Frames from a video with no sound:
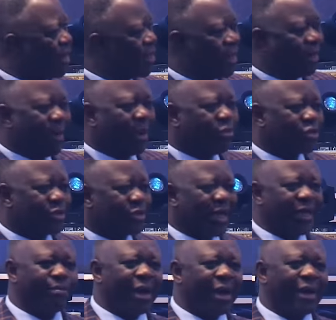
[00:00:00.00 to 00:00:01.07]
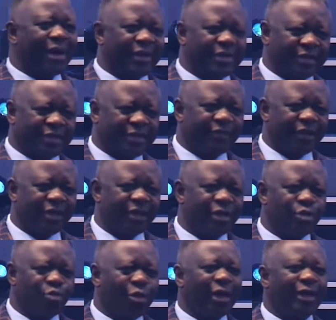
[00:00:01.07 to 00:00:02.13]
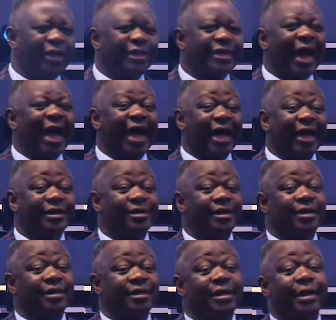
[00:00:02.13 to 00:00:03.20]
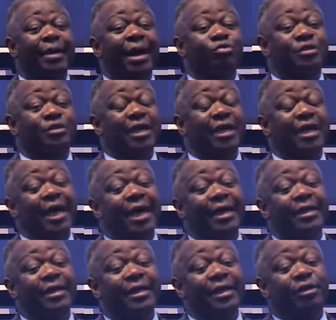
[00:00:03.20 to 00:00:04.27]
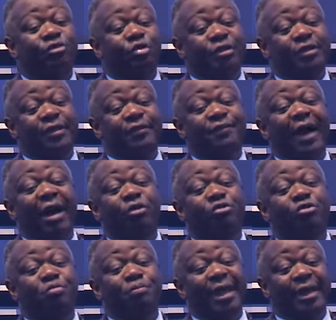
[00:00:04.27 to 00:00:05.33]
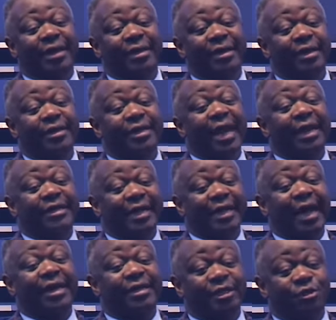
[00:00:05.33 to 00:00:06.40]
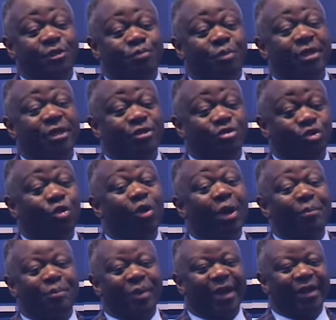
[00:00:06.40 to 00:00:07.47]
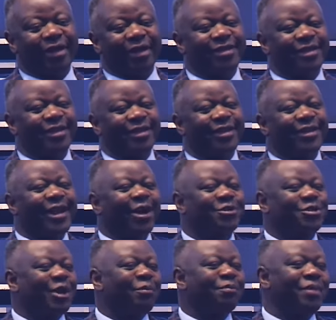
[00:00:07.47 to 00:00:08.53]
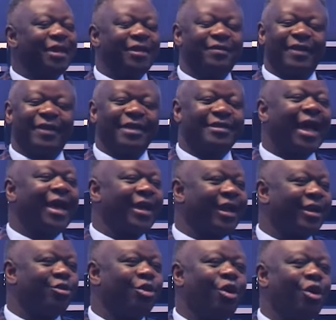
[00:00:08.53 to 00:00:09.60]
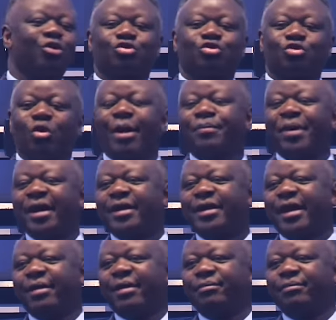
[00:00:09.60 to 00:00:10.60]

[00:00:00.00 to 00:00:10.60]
The Bible said a man like Stephen, when he died, the Bible said that it was devout men that carried his body to go and bury it. Now some believers die and dogs go and bury them.